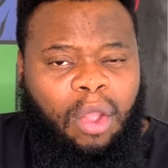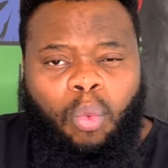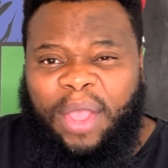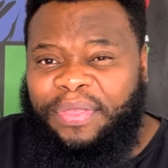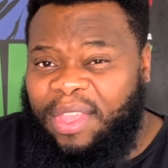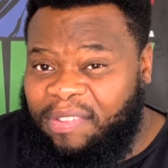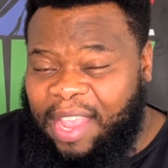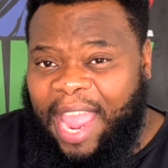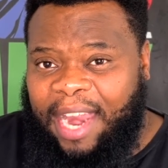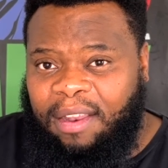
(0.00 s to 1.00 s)
Where this
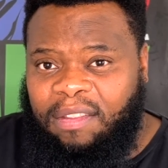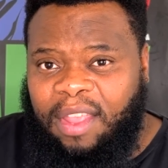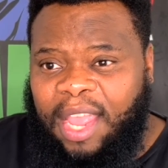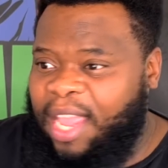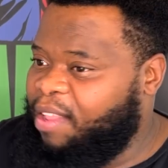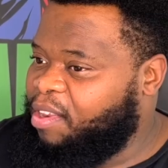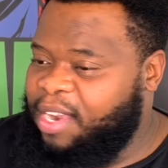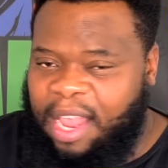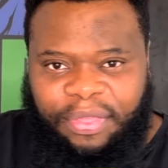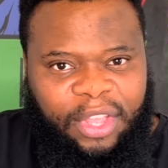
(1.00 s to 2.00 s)
ends is
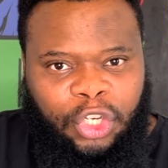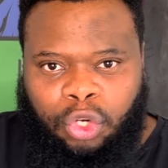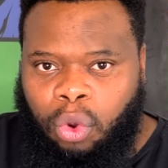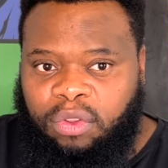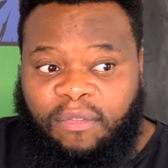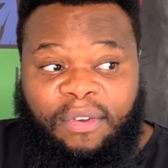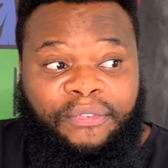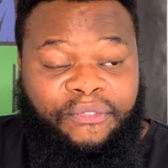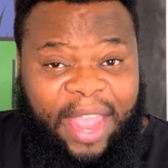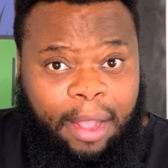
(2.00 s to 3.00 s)
nothing short of a
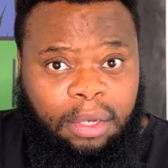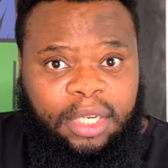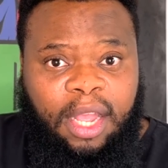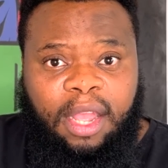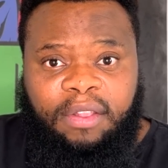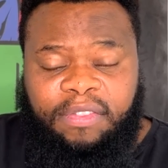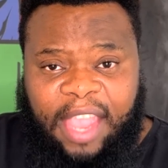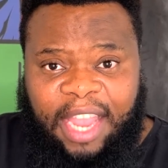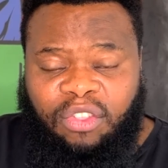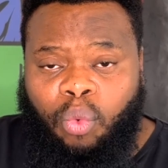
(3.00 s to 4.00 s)
failed
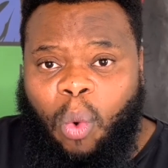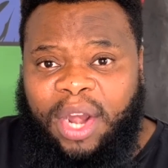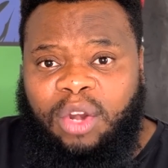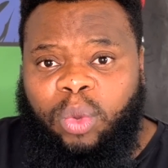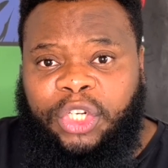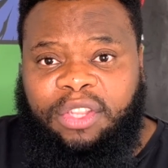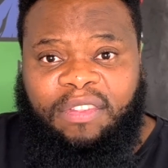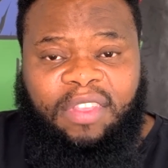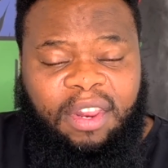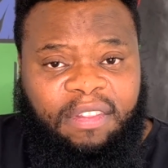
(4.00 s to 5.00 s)
state, one in which the
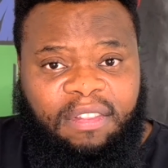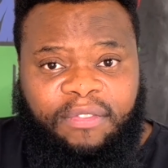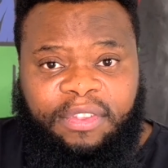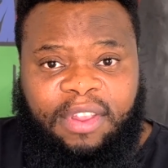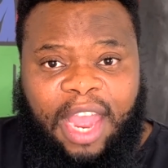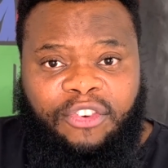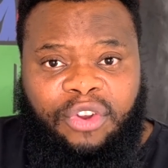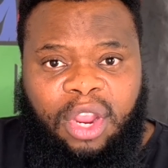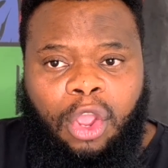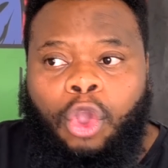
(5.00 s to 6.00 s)
citizens of this
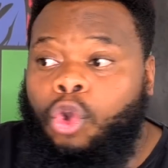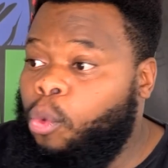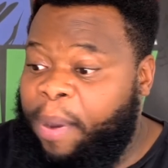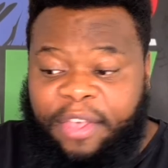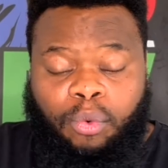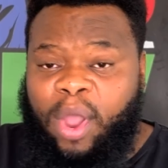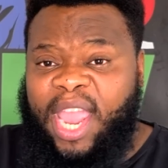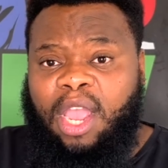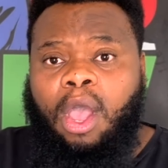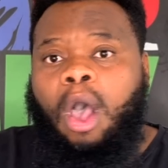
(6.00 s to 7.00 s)
country, who, by the
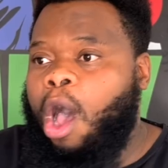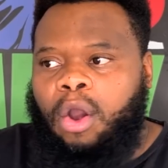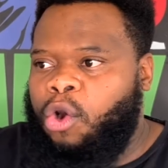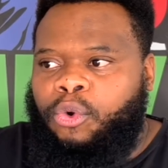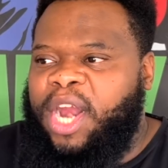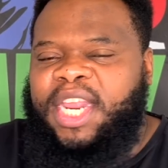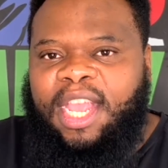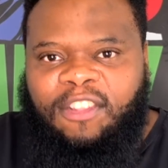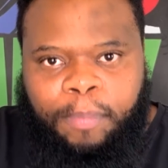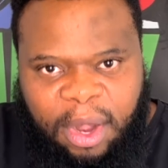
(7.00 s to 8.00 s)
way, are already
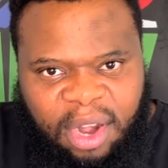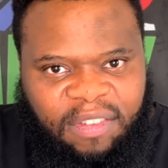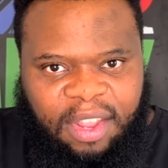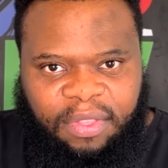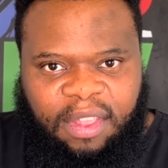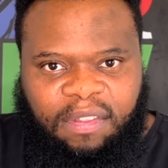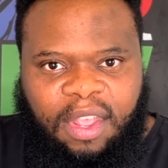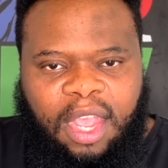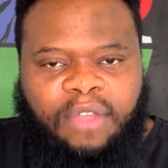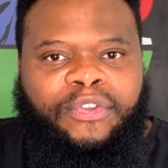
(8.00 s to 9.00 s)
experiencing this,
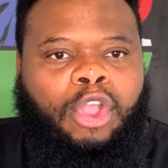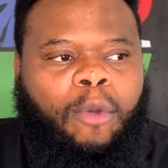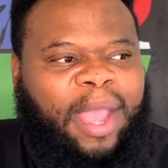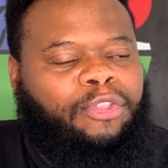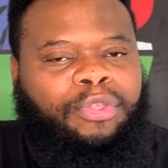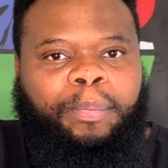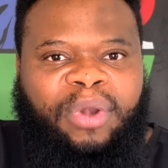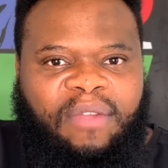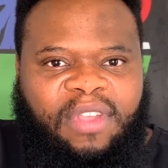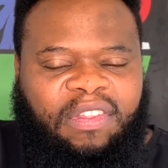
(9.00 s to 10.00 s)
if you go back to the
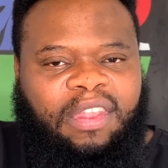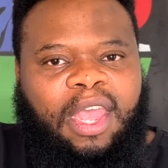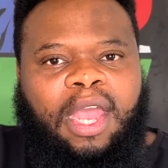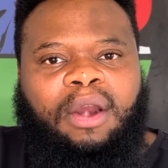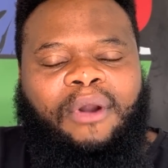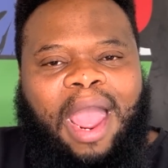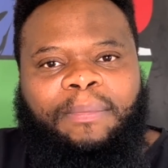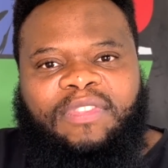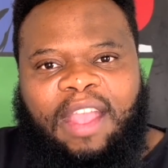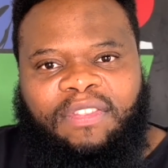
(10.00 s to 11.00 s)
previous crime
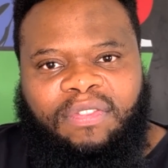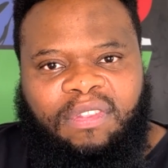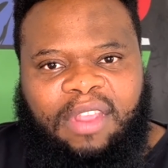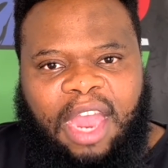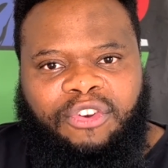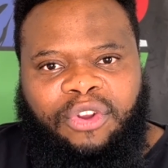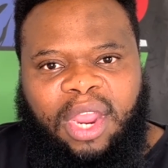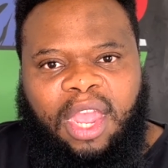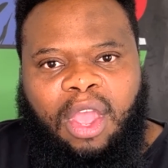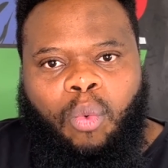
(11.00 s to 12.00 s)
stats in this
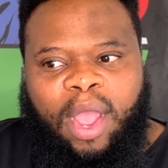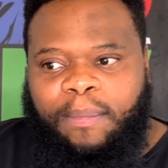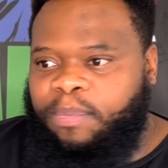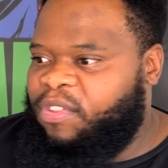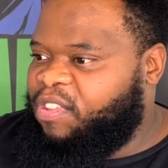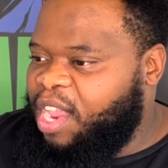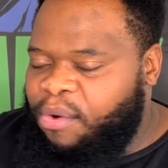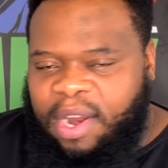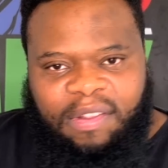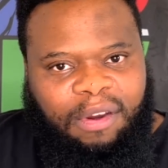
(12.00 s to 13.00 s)
country, where
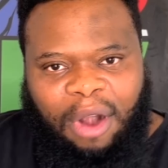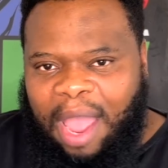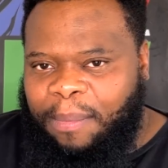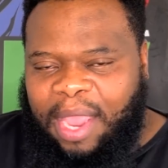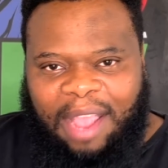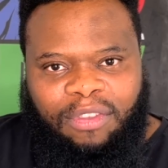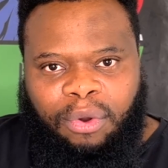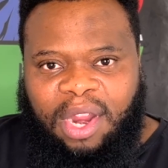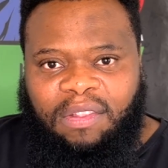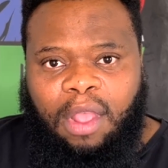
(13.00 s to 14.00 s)
serious crime
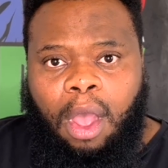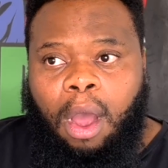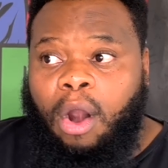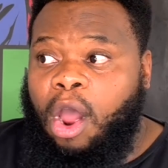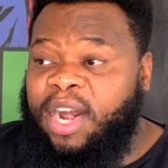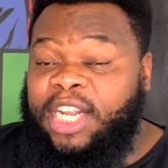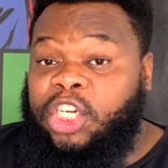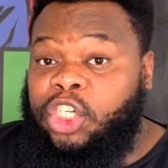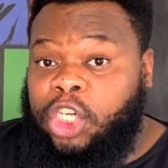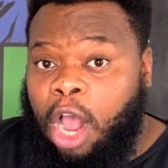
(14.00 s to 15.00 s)
categories are on a
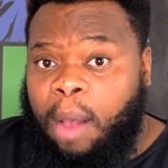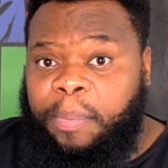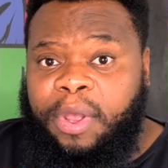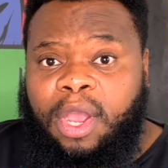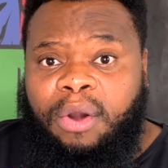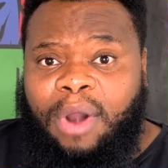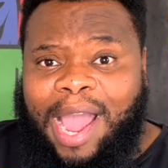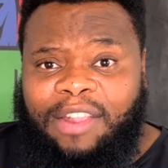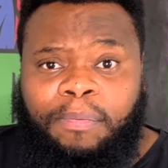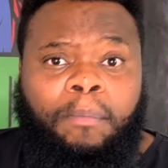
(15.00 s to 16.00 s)
sharp
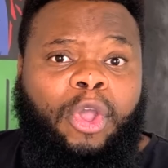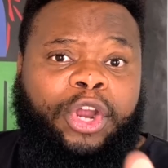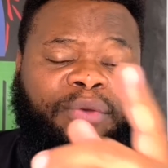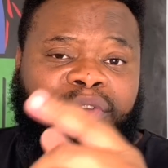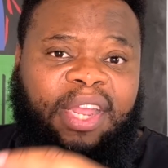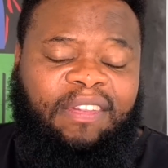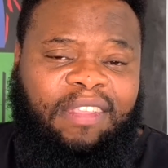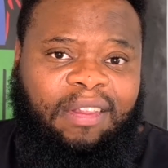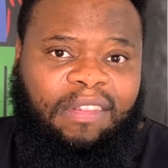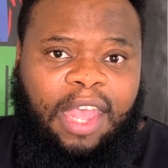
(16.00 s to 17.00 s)
rise. Murder, for
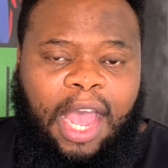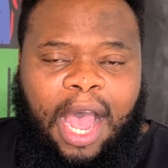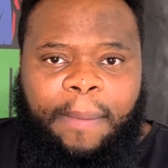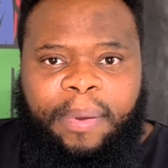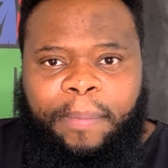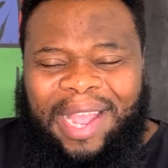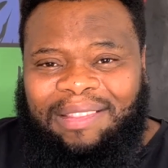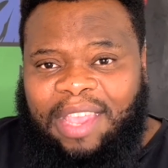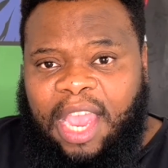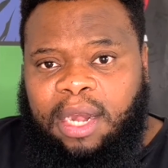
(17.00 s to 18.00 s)
instance, up by
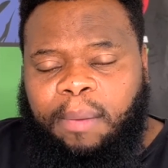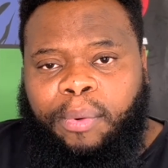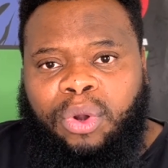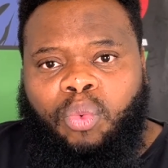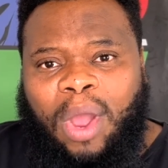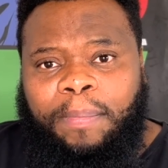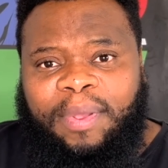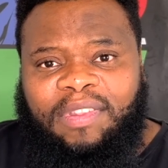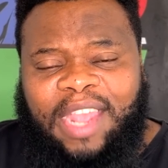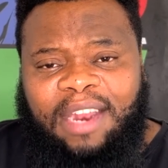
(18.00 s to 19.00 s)

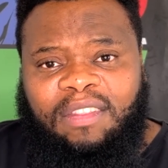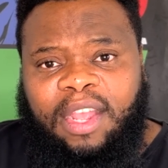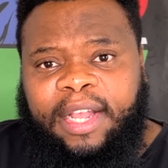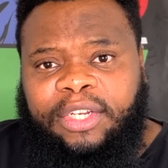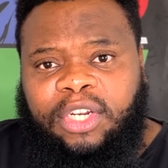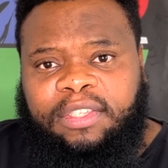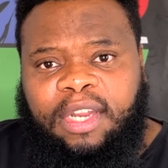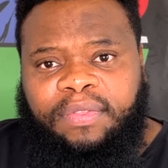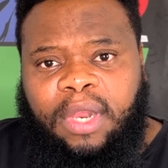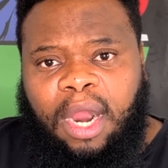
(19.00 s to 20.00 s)
10.1% just
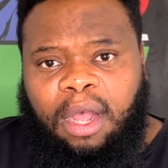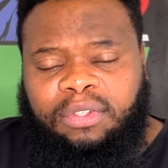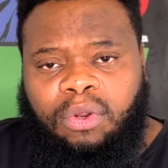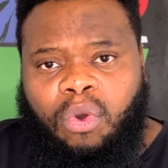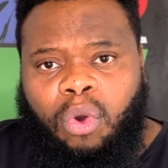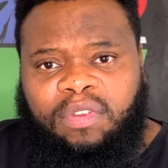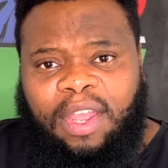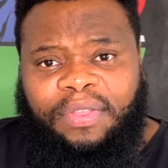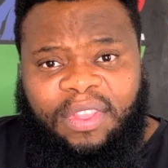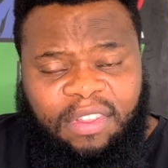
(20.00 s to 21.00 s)
in the last
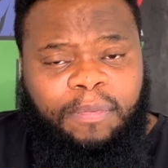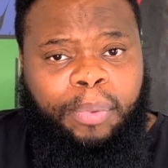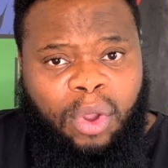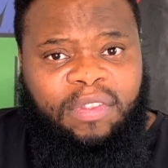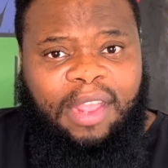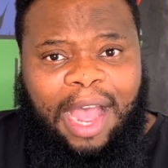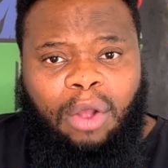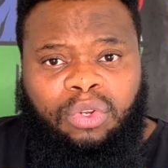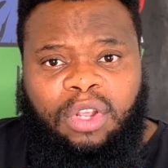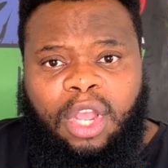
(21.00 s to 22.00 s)
quarter. This is pointing
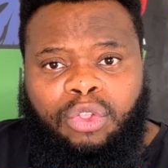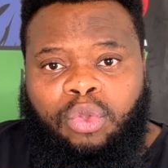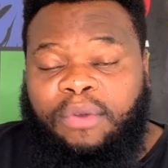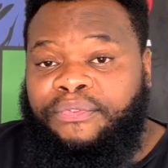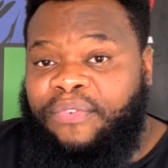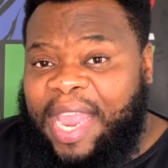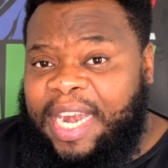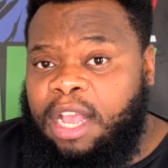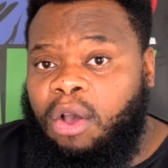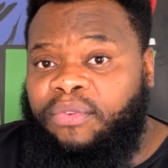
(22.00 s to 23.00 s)
out to a
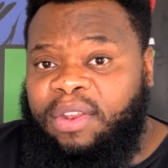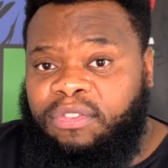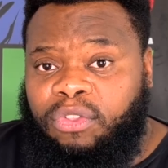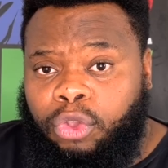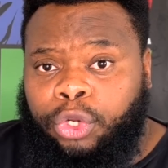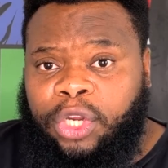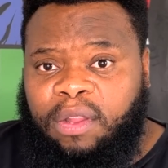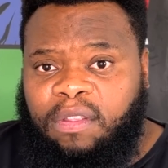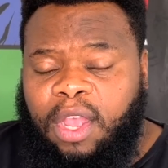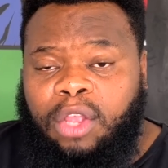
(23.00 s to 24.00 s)
failure of
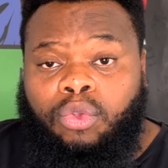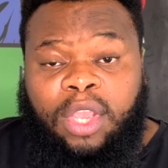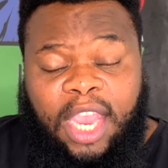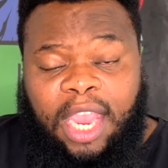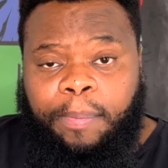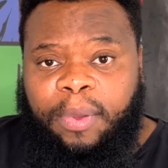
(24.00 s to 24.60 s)
institutions to keep